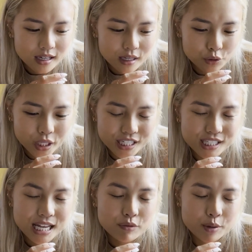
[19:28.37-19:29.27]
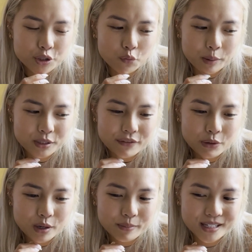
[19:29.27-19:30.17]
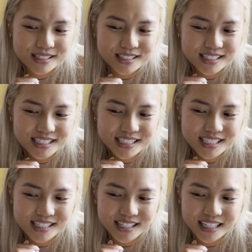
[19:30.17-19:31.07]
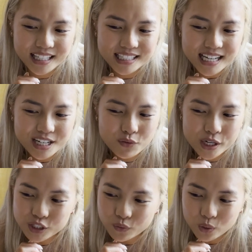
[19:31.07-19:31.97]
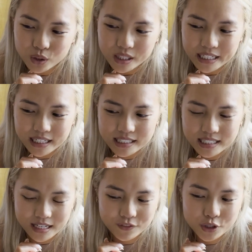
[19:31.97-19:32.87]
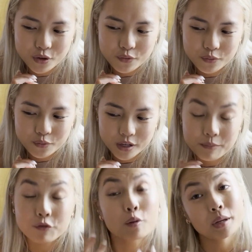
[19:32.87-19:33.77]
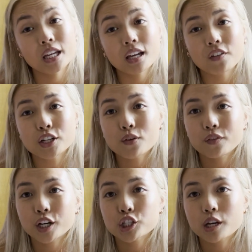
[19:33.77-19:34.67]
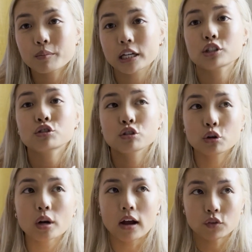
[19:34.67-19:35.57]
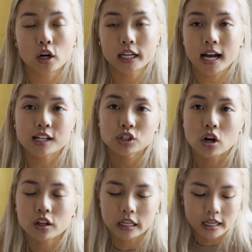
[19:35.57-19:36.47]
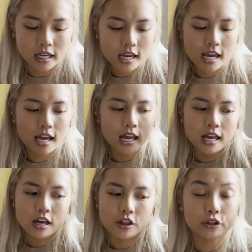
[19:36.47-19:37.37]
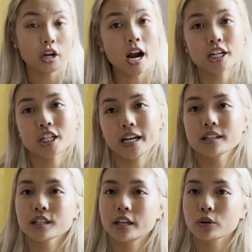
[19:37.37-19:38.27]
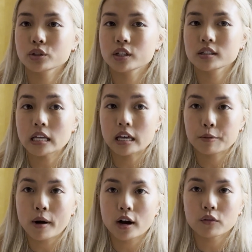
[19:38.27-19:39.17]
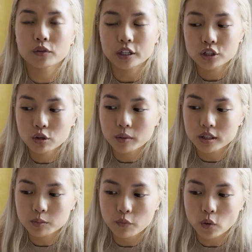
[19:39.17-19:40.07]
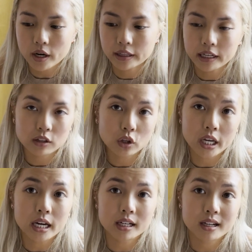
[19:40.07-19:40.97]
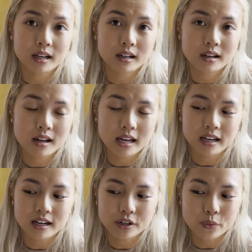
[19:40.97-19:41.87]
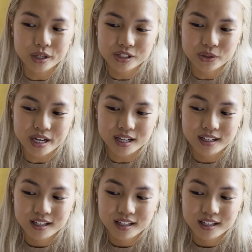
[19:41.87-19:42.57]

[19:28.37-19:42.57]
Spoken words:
you can't just have a bunch of whips everywhere because it's just like, it's kind of wasteful. And if you don't, for me, if I don't finish them like soon after I cast on, like there's a high chance that it'll just sit in a pile for like 2 months before I like look at it again. And I don't want to do that